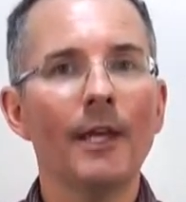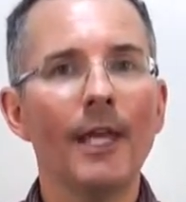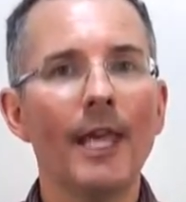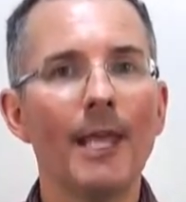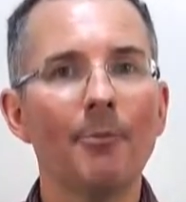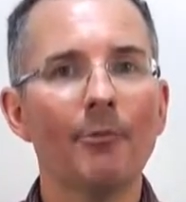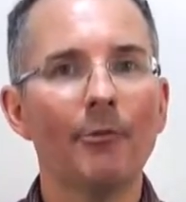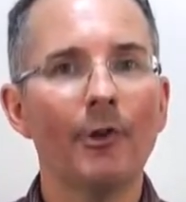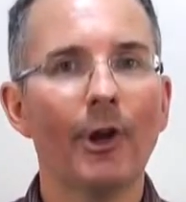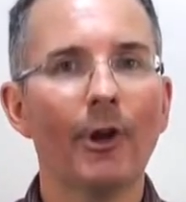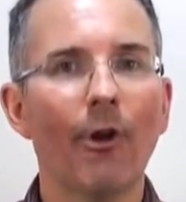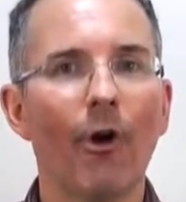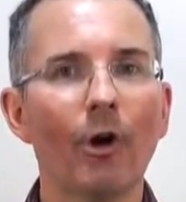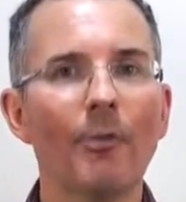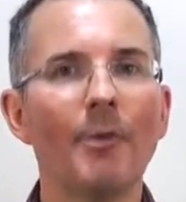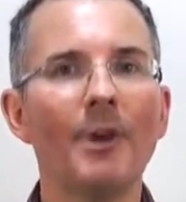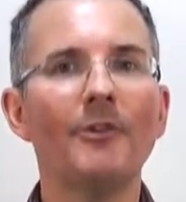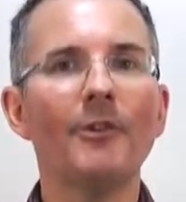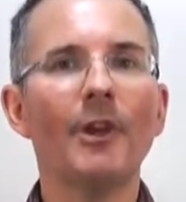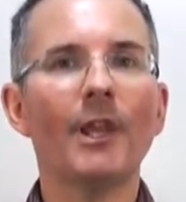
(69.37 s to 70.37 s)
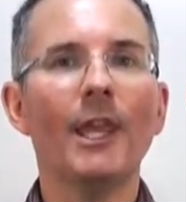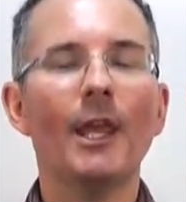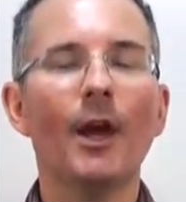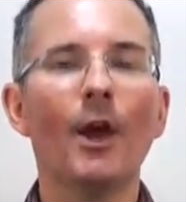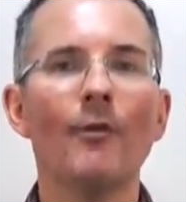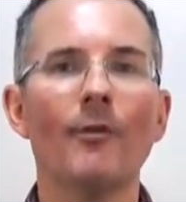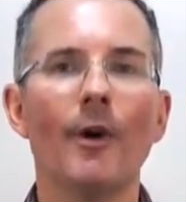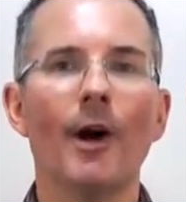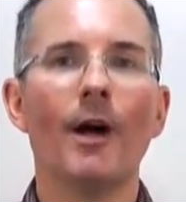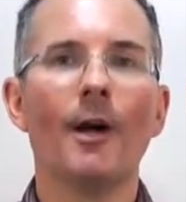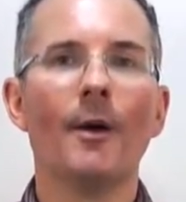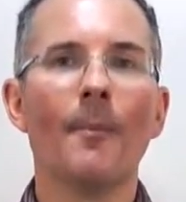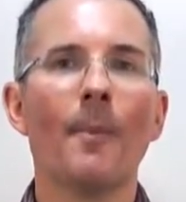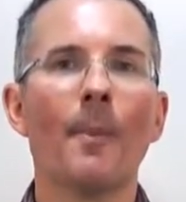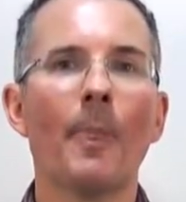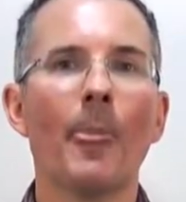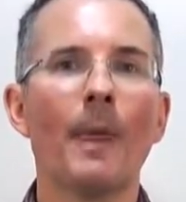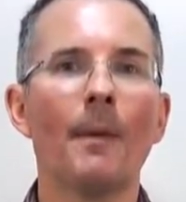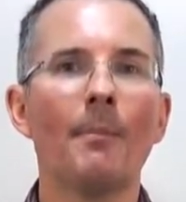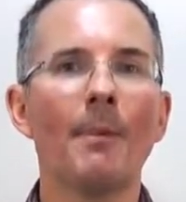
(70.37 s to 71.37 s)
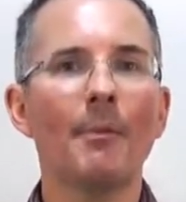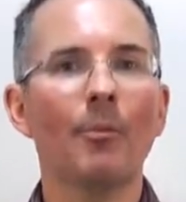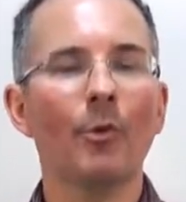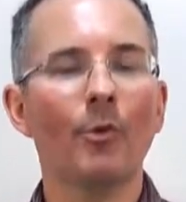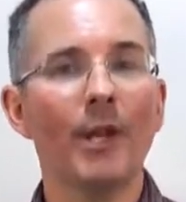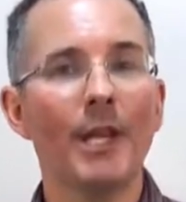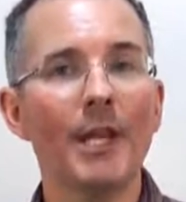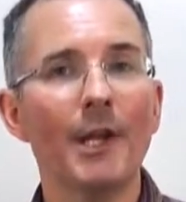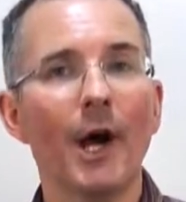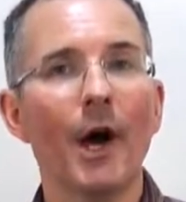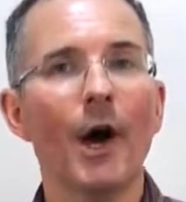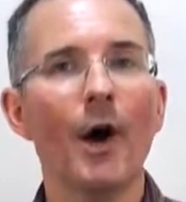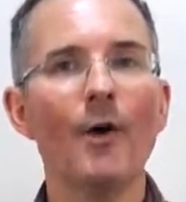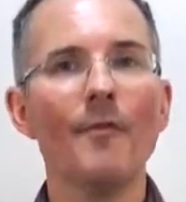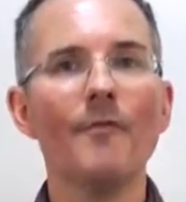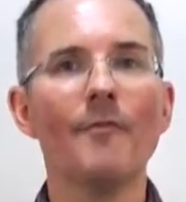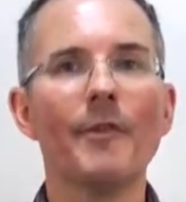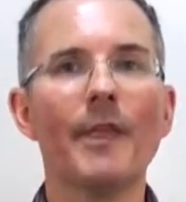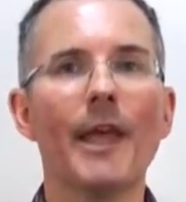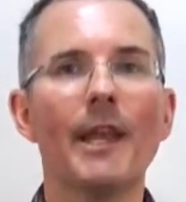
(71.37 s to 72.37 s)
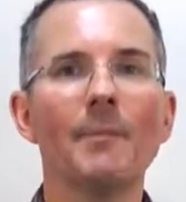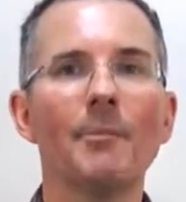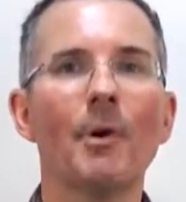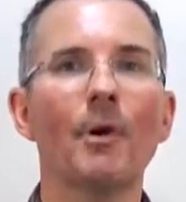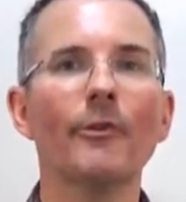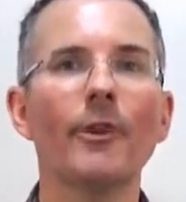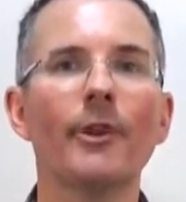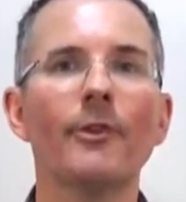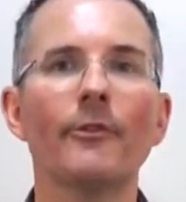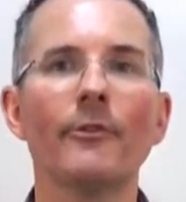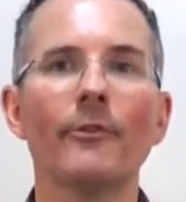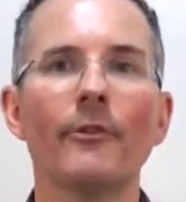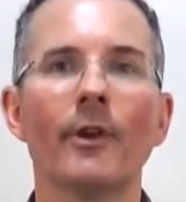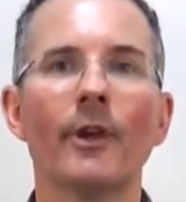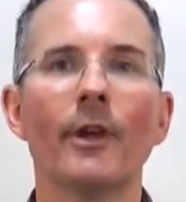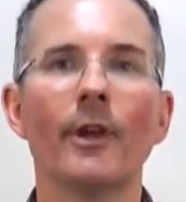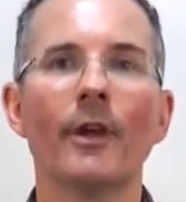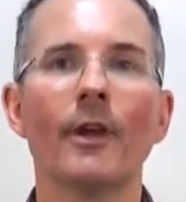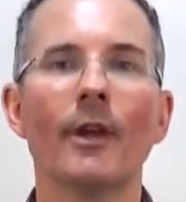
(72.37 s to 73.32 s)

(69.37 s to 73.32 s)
Keeps an economy ticking over. People need a home for their deposits